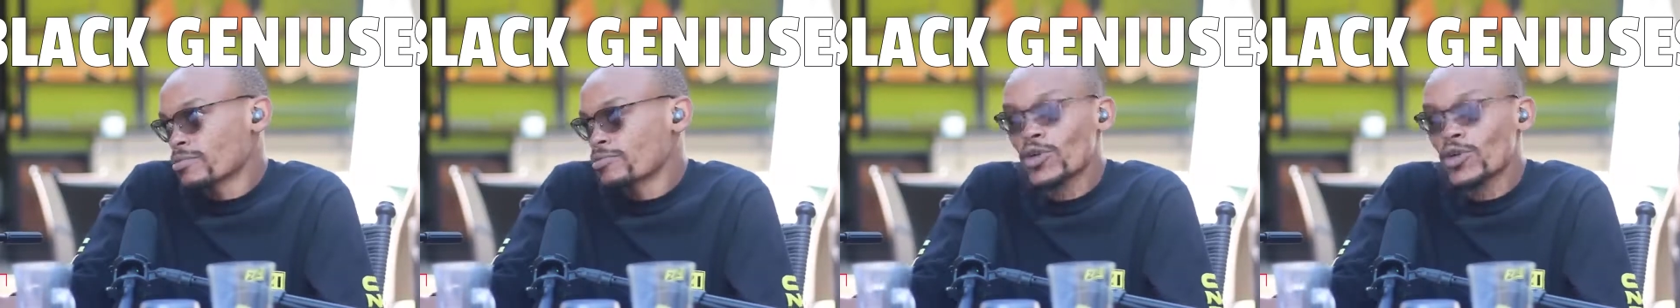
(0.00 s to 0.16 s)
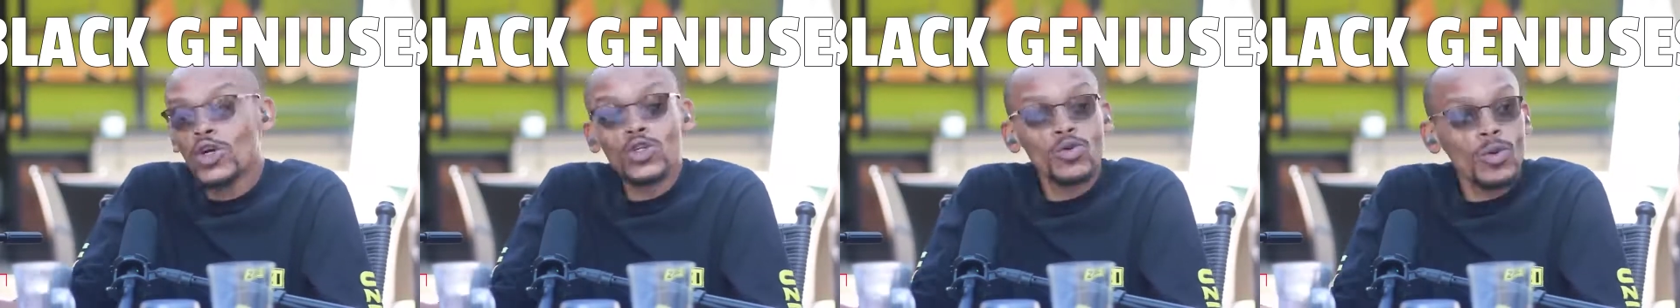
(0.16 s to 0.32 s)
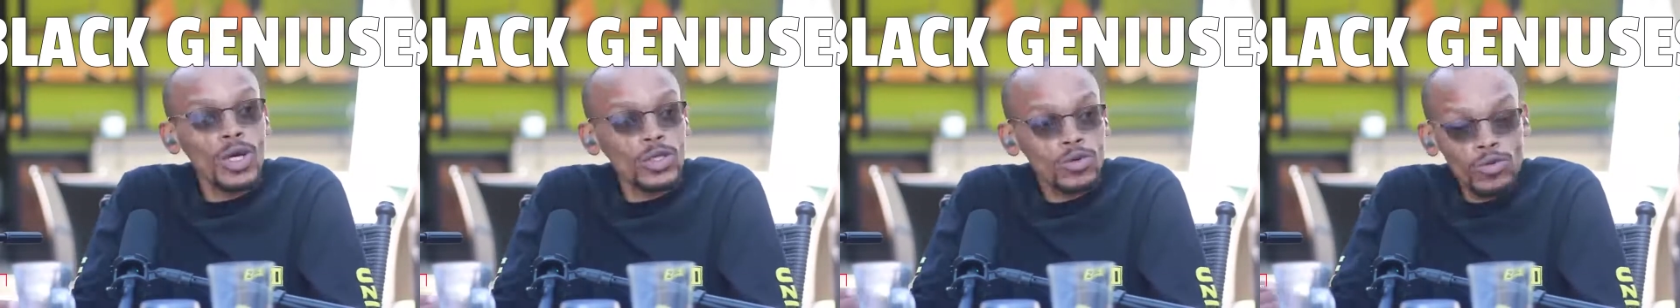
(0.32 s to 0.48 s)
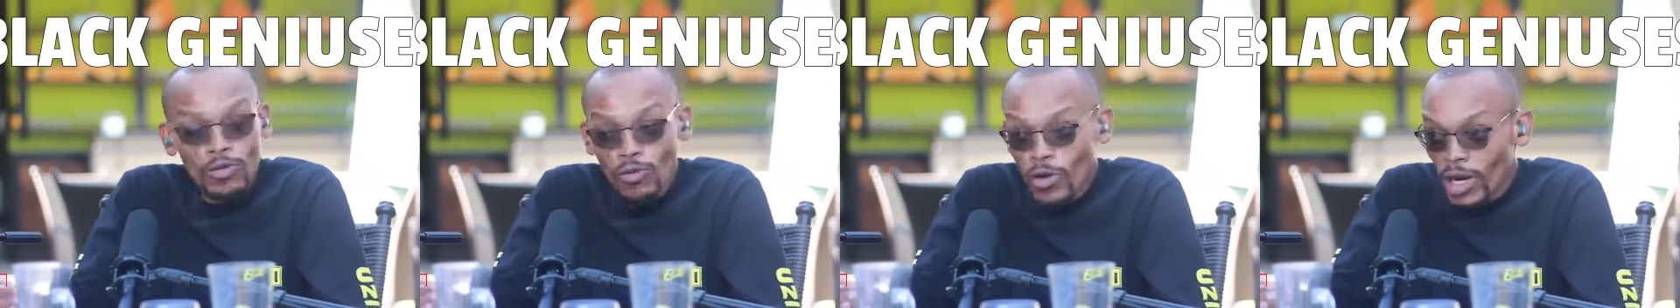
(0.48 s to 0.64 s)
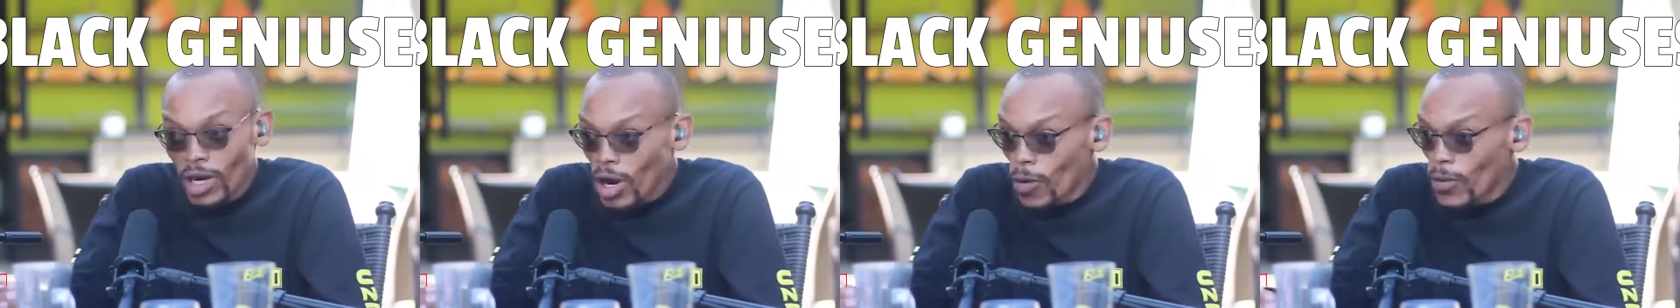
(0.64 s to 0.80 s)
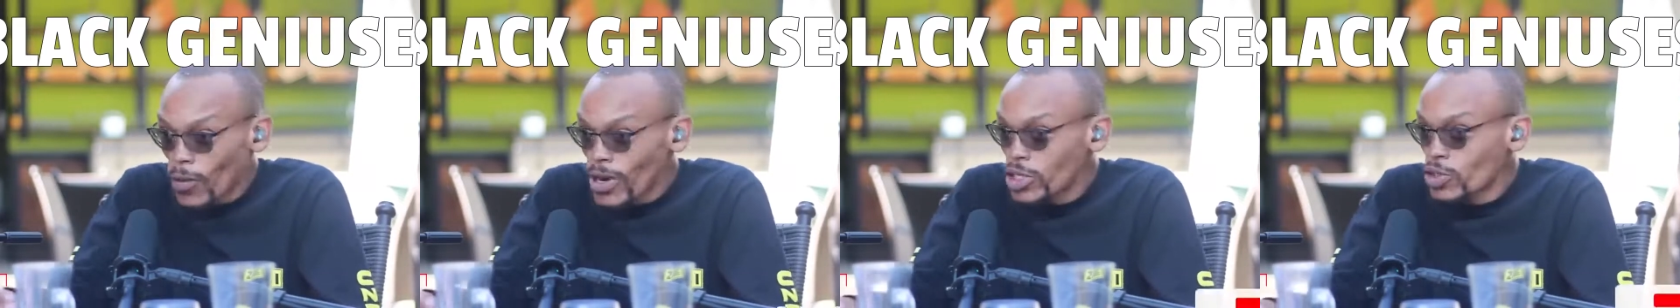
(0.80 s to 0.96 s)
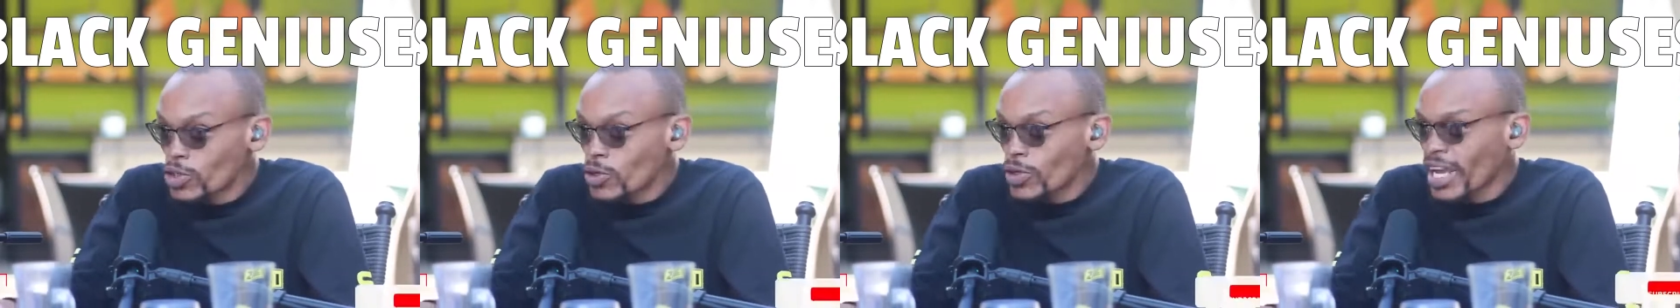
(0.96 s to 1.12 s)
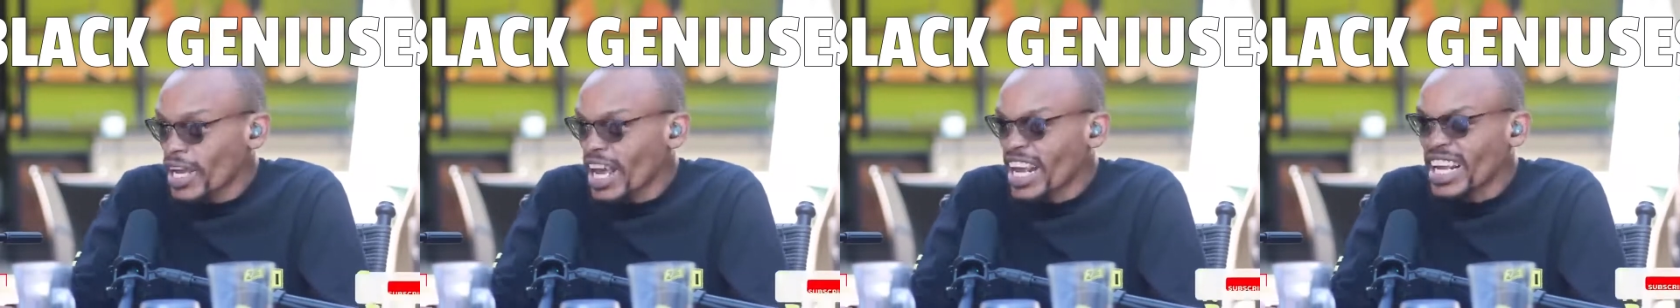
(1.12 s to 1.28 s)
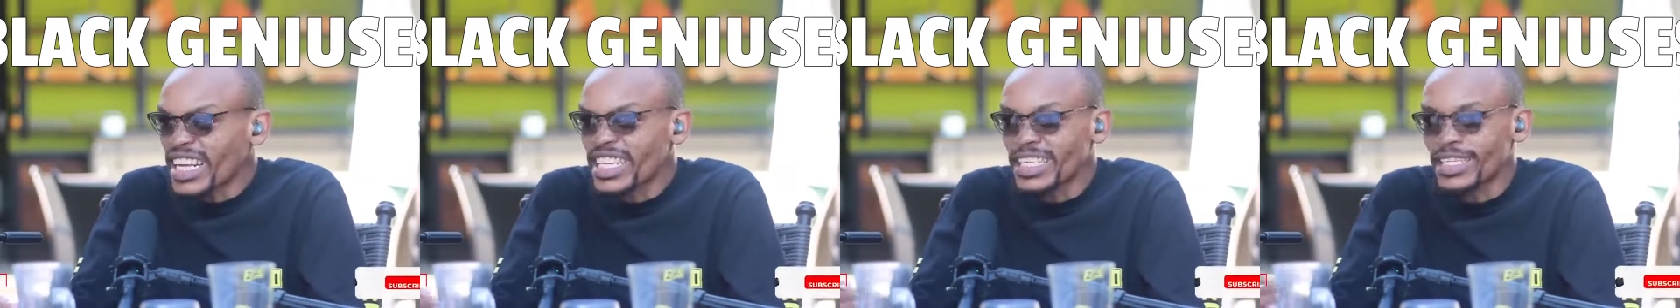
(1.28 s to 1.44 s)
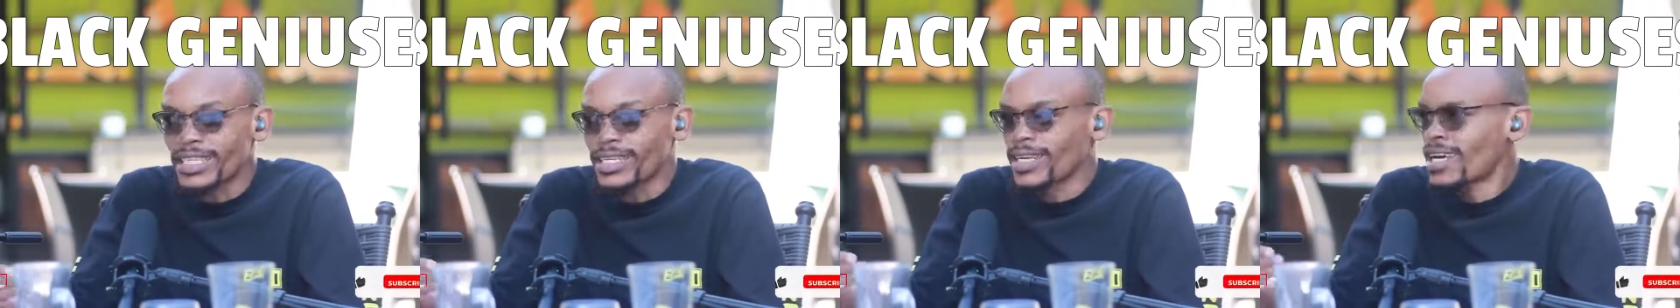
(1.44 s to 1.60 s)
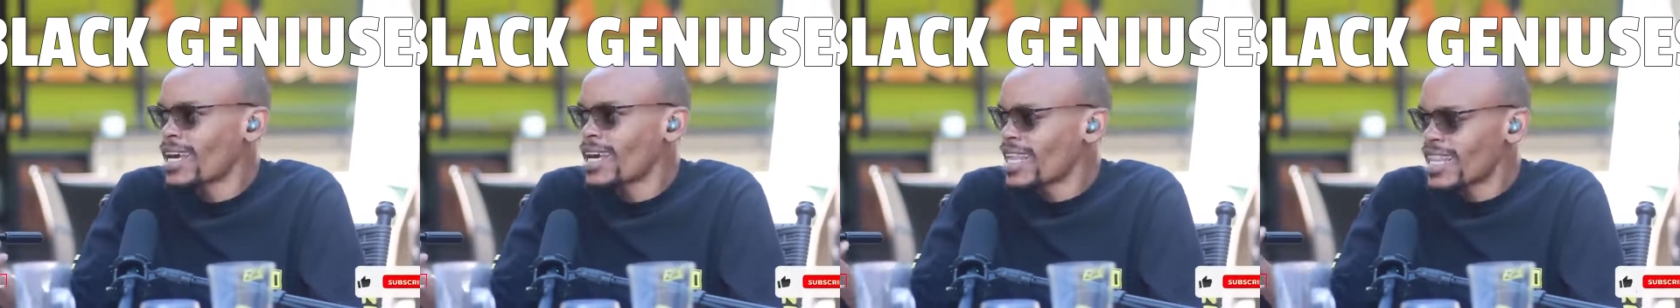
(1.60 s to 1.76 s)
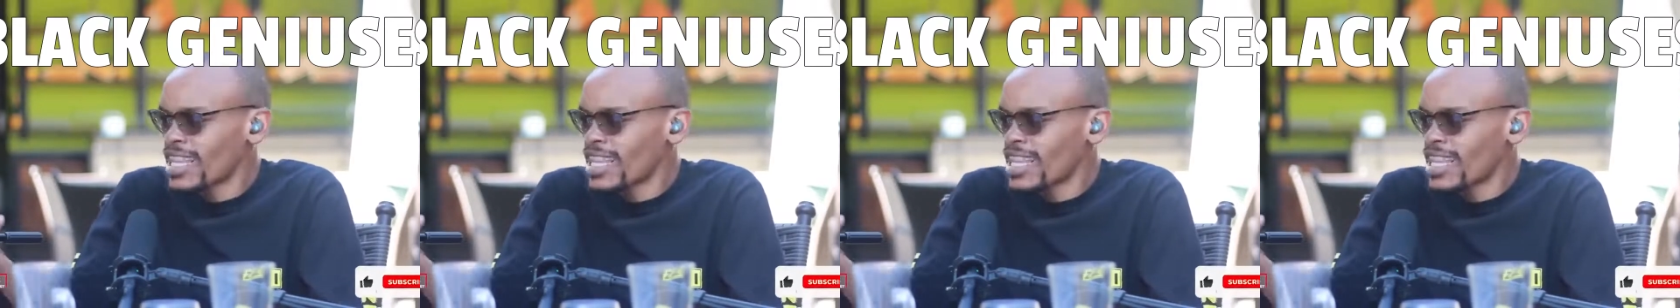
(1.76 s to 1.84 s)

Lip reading: Because once we've got our education,